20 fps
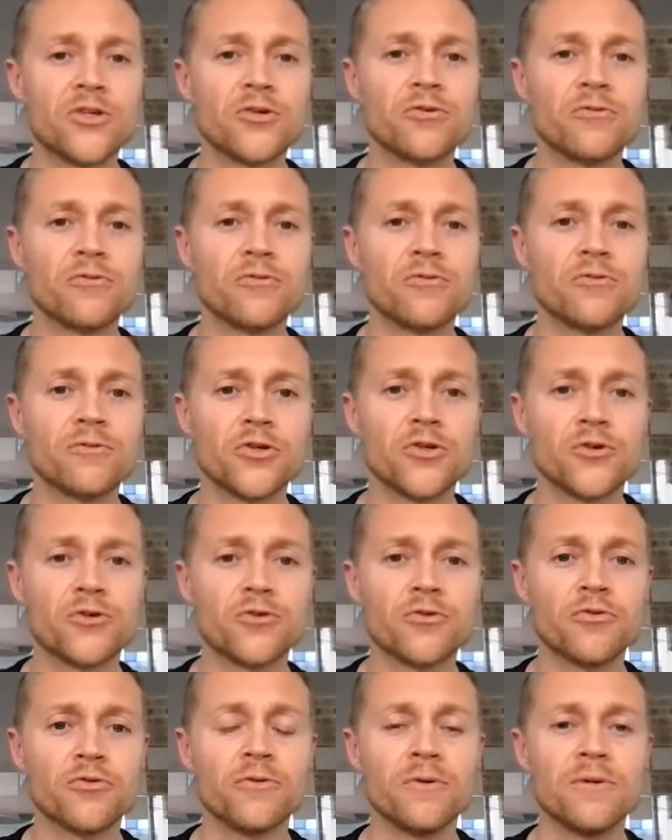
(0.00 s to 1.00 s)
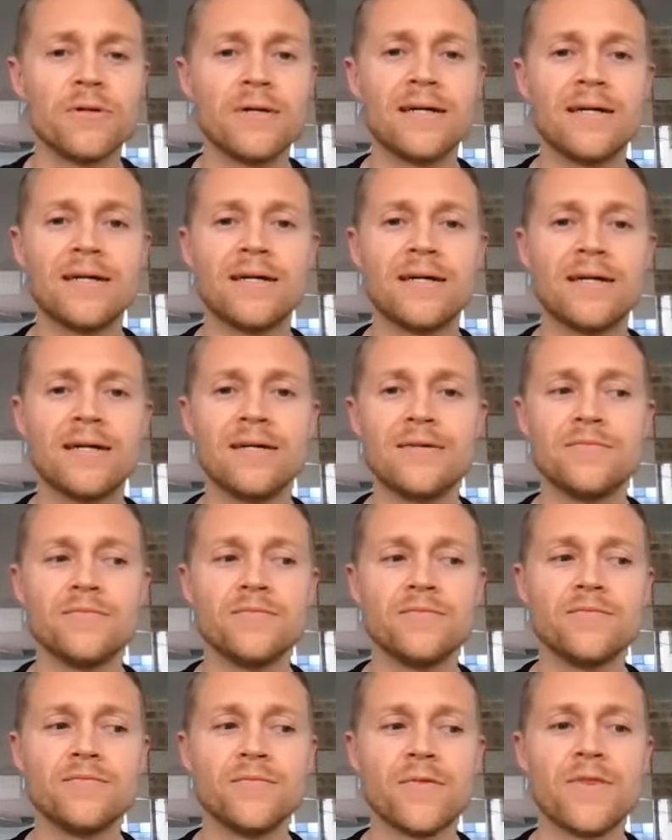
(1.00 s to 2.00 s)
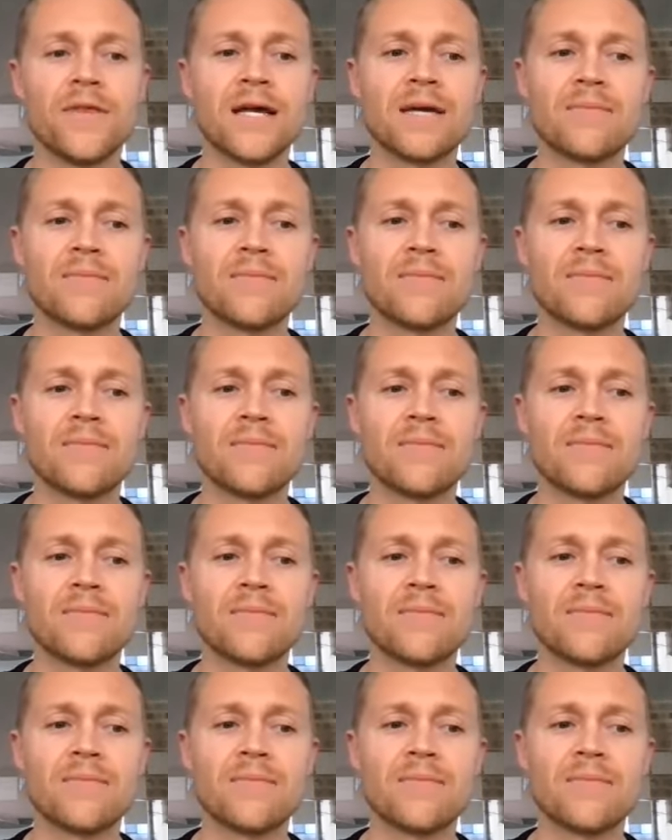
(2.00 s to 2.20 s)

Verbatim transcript: to to um,